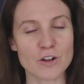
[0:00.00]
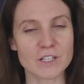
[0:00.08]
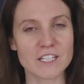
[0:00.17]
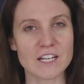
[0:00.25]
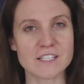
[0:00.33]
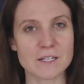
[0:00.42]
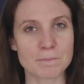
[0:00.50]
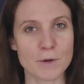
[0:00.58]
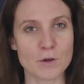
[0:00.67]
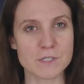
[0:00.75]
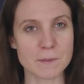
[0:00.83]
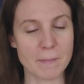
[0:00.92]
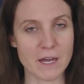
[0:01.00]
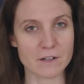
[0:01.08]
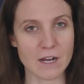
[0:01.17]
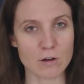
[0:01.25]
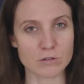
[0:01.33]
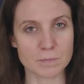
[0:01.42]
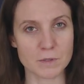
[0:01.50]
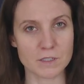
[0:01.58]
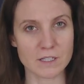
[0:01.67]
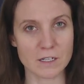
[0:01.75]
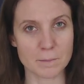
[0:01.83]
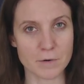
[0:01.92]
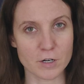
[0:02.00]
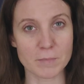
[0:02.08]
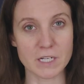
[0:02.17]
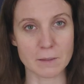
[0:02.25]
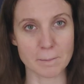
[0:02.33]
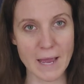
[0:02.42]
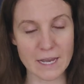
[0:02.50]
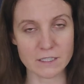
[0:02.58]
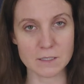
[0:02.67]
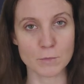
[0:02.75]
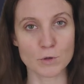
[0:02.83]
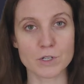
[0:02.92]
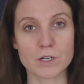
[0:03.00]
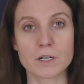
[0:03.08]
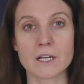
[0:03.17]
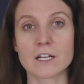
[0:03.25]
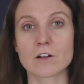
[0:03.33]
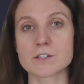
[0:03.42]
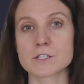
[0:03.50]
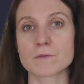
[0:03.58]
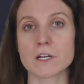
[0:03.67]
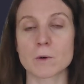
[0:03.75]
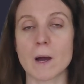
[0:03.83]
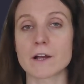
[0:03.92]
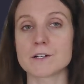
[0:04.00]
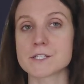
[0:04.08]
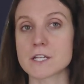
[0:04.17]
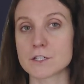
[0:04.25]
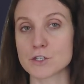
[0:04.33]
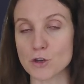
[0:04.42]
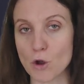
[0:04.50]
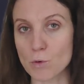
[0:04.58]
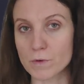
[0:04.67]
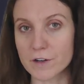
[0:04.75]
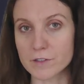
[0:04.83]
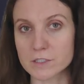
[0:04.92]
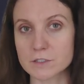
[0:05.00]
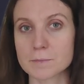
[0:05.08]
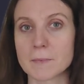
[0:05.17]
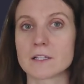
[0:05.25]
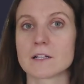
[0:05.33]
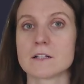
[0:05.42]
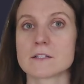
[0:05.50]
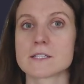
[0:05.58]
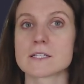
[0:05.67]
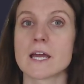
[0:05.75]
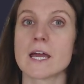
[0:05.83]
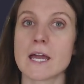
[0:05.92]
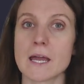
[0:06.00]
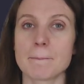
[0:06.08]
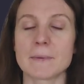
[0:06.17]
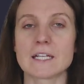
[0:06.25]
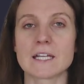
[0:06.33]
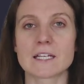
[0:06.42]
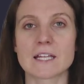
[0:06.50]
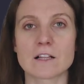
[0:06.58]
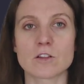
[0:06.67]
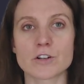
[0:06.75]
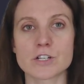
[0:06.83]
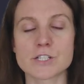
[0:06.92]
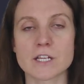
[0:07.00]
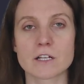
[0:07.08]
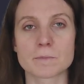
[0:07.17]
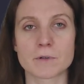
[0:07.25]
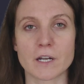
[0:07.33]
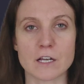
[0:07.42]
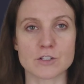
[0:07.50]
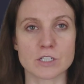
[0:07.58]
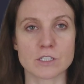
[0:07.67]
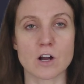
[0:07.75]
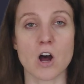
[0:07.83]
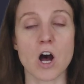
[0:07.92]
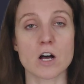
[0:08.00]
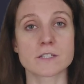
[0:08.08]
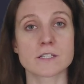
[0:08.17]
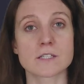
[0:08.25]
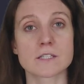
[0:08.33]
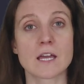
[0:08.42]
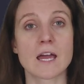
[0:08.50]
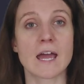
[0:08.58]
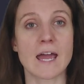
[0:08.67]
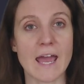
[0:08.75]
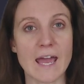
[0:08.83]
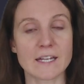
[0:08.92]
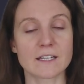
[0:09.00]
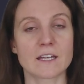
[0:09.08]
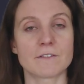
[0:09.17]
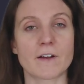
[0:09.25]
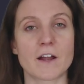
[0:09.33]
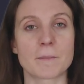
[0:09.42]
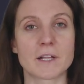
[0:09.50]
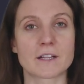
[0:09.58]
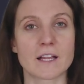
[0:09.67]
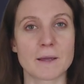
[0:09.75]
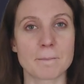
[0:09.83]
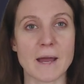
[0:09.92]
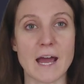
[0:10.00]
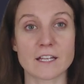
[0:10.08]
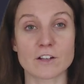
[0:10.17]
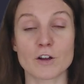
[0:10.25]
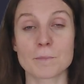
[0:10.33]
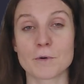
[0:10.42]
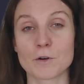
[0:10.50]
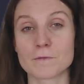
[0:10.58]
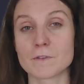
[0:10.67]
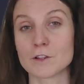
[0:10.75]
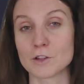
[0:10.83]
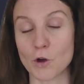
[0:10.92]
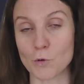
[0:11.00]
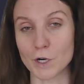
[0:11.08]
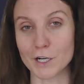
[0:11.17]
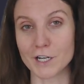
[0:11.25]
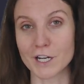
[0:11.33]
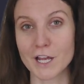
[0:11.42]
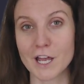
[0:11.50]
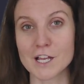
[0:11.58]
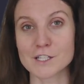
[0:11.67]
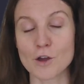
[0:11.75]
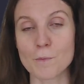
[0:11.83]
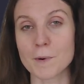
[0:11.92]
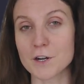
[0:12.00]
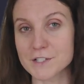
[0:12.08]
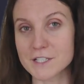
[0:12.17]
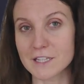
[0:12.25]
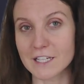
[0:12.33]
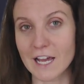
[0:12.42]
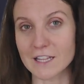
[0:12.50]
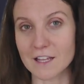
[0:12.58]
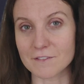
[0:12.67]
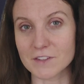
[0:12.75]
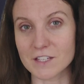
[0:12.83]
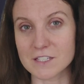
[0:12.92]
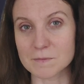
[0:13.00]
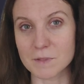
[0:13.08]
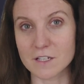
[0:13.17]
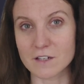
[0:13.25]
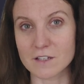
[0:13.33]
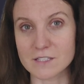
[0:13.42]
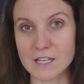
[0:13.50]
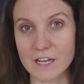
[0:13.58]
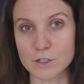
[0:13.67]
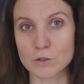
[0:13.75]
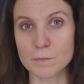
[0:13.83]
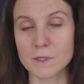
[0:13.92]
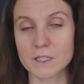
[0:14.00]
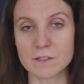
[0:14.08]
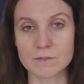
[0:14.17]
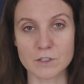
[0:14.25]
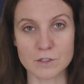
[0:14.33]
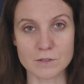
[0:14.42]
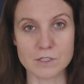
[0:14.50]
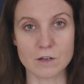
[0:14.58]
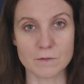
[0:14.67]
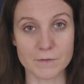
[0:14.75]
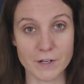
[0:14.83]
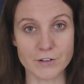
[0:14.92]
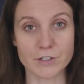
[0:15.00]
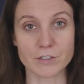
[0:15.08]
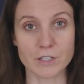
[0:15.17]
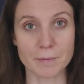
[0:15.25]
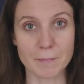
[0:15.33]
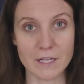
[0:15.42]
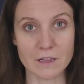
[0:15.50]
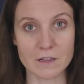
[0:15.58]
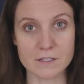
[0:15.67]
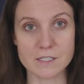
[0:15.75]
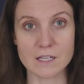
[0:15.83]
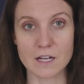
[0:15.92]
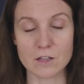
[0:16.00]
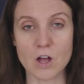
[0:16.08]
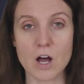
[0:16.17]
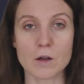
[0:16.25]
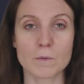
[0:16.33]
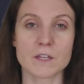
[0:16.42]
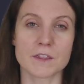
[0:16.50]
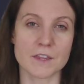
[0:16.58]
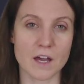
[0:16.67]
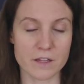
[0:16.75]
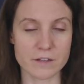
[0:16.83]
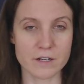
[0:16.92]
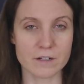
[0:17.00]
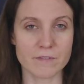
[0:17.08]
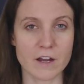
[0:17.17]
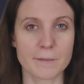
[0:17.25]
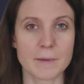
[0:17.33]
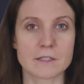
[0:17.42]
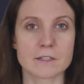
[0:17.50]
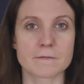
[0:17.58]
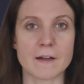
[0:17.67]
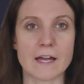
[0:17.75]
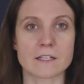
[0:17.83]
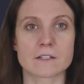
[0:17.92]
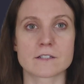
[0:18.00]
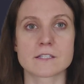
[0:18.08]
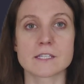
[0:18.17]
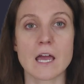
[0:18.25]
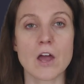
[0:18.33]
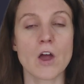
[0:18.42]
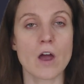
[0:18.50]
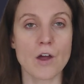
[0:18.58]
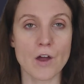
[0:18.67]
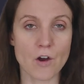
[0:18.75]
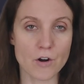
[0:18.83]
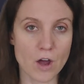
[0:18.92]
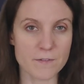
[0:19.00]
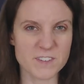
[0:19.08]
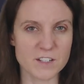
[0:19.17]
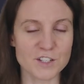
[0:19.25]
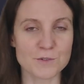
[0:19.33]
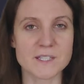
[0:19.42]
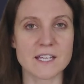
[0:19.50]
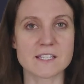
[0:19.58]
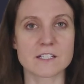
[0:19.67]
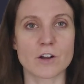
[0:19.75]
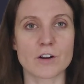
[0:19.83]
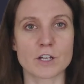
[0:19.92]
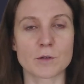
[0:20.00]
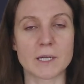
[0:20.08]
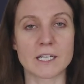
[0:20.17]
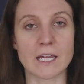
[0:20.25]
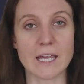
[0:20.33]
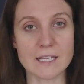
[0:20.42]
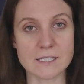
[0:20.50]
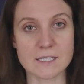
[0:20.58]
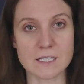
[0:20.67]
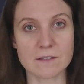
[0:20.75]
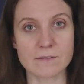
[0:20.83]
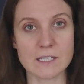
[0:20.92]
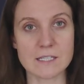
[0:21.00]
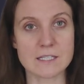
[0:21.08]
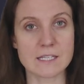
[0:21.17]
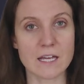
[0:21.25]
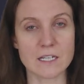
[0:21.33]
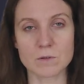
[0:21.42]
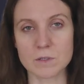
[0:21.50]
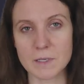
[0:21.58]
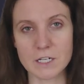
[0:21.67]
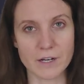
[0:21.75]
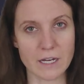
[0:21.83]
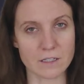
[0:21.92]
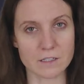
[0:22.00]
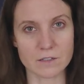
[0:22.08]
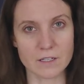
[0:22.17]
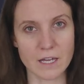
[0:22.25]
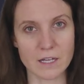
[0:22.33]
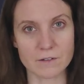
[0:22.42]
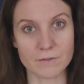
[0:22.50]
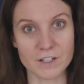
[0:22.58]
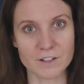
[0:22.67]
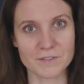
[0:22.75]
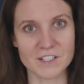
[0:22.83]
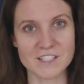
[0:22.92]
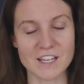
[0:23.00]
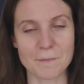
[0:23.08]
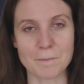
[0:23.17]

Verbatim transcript: Not only does it boast better output than a permanent magnet motor, it also requires no rare earth metals meaning that large-scale production costs and the environmental impact are both lower. So personally, I love this because I do believe the use of rare earth metals, along with other environmental factors, are often used as an argument against EVs, and it would be great to get rid of